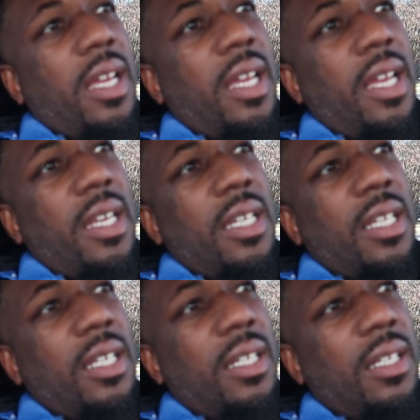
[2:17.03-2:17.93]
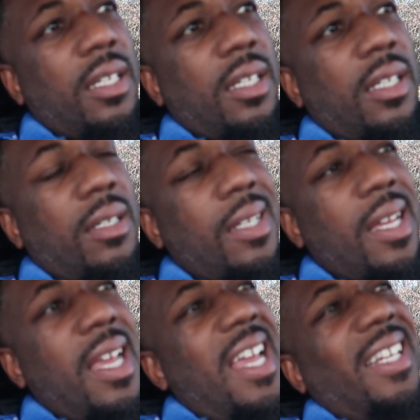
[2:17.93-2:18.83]
And
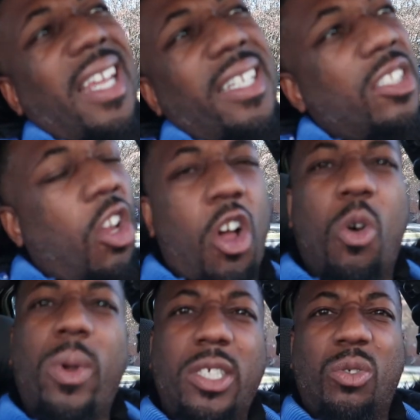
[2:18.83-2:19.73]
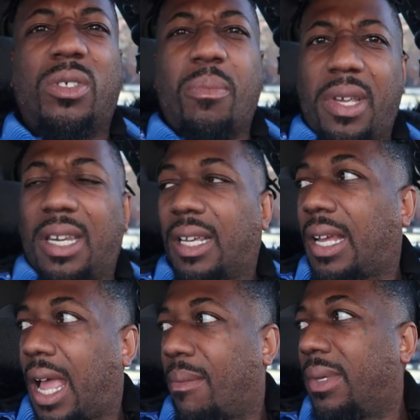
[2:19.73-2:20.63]
they just always used to be in the
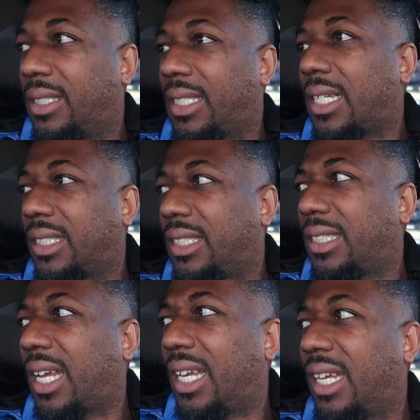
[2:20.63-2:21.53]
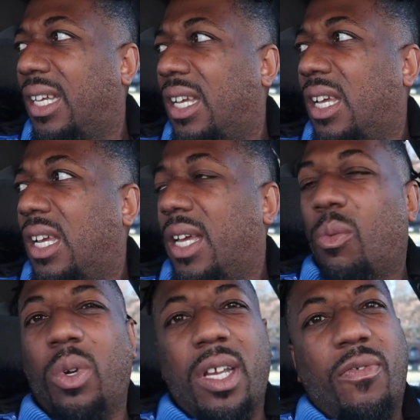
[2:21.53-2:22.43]
comment section saying,
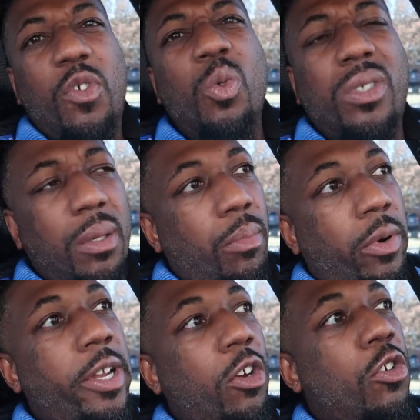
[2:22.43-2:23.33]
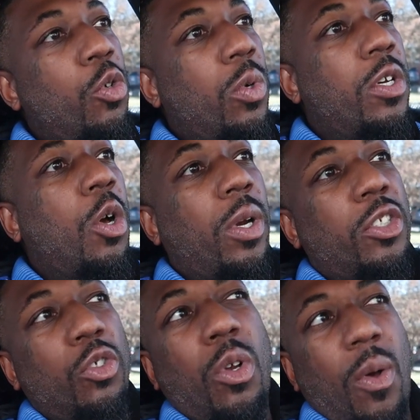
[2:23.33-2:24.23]
well, if you was a breeder, you would know
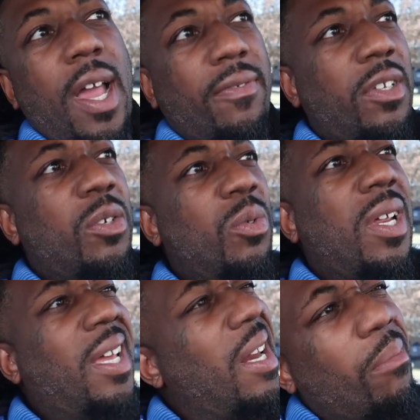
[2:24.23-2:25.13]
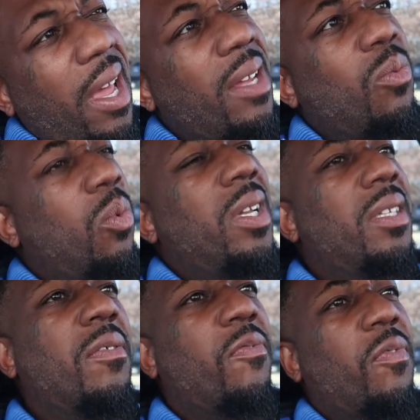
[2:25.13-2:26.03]
that you don't have to do that. And I'm like,
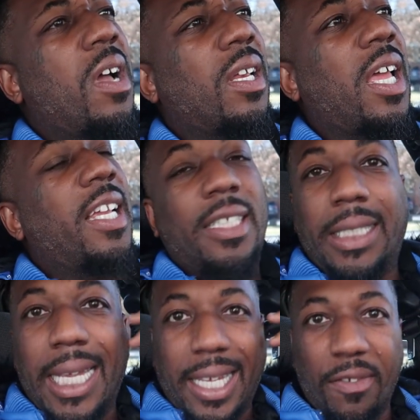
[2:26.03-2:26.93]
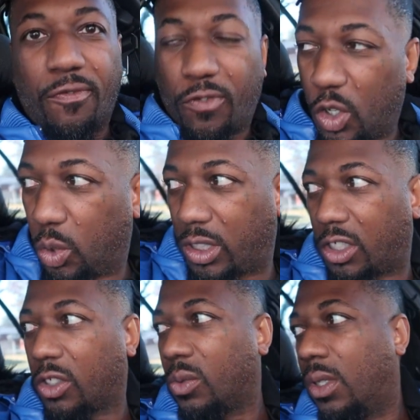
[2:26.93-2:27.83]
what the fuck? Like, see, it
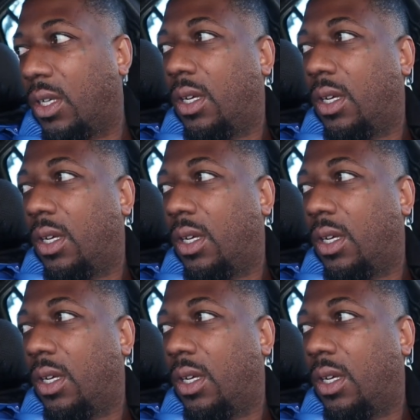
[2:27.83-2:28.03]
confuses you.